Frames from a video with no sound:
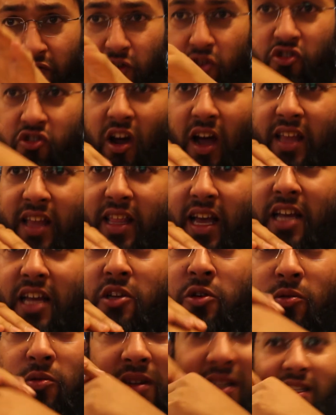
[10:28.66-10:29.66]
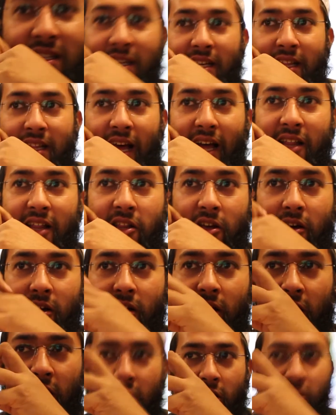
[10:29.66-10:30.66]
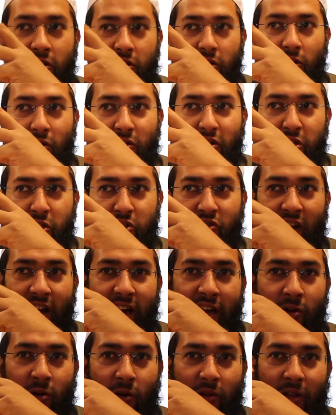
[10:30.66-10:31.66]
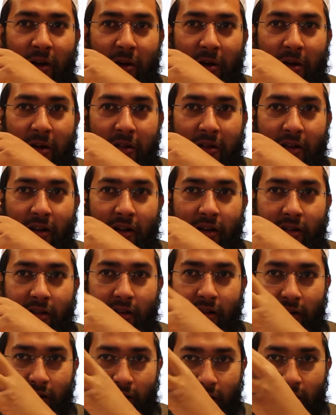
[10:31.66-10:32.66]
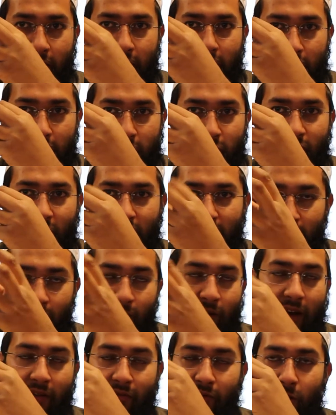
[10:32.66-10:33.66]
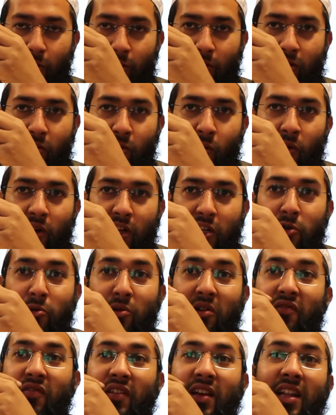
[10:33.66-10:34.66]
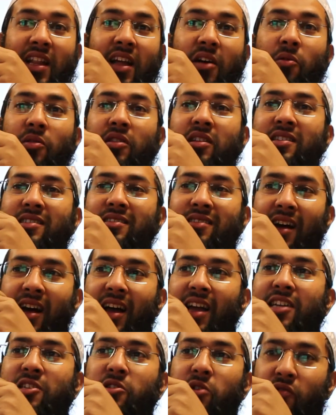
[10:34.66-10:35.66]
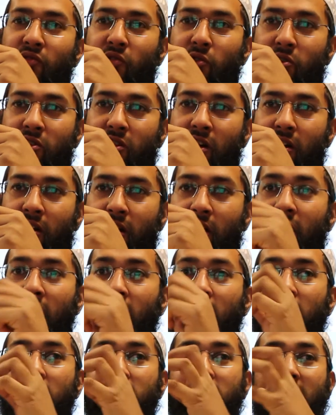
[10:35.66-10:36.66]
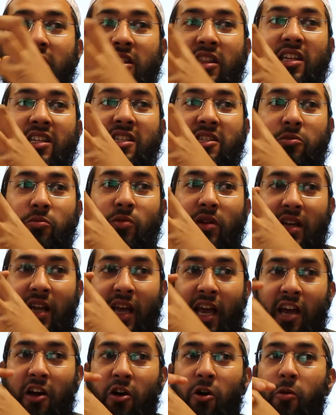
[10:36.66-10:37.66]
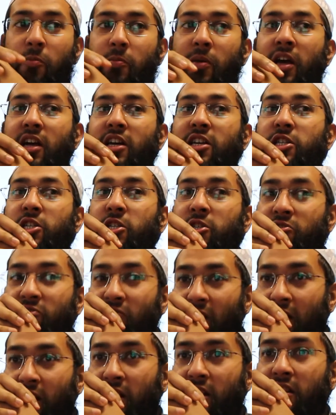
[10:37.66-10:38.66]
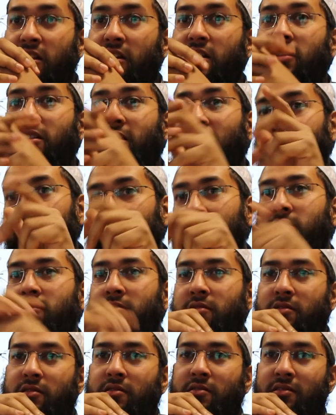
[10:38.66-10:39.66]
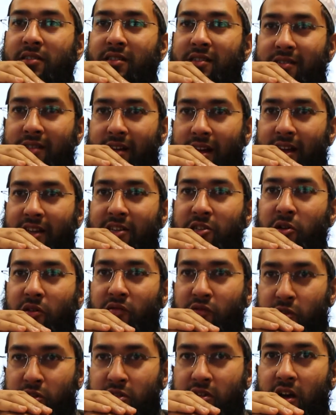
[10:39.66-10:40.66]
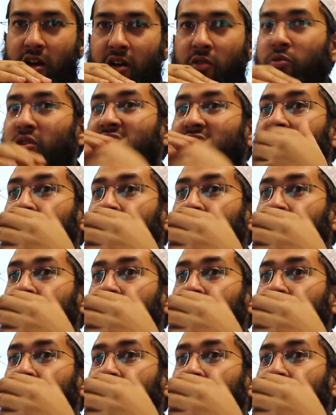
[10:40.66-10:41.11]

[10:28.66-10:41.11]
you try that, you will see that the strain or the stress or whatever you want to call it, you will feel that on the sides of your tongue. So this will help strengthen the muscles on the sides of your tongue, which